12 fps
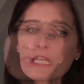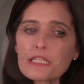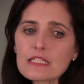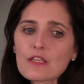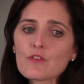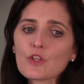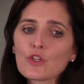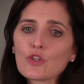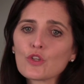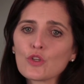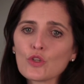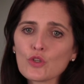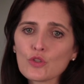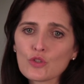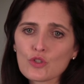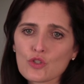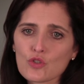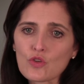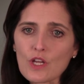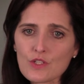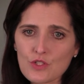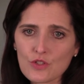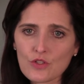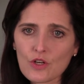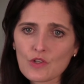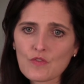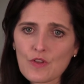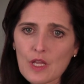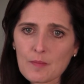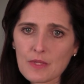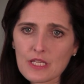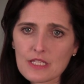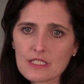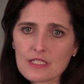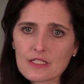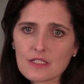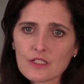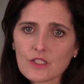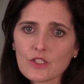It's a huge stressor on families.